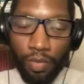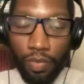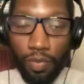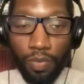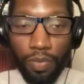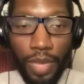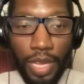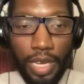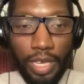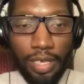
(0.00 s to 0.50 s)

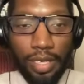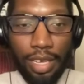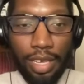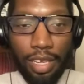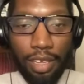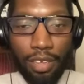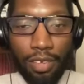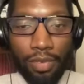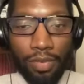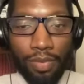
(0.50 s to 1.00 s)
minutes that
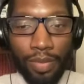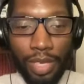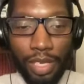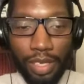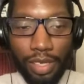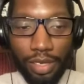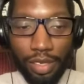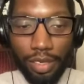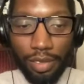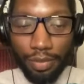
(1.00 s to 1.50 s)
you
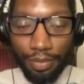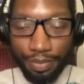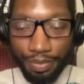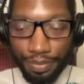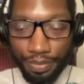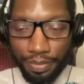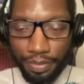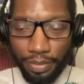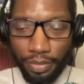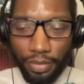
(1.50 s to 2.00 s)
missed.
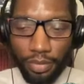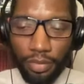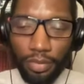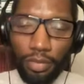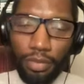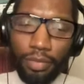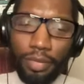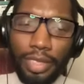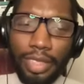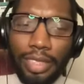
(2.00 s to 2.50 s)

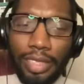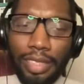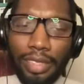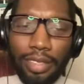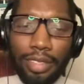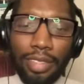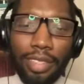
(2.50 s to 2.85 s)
Because of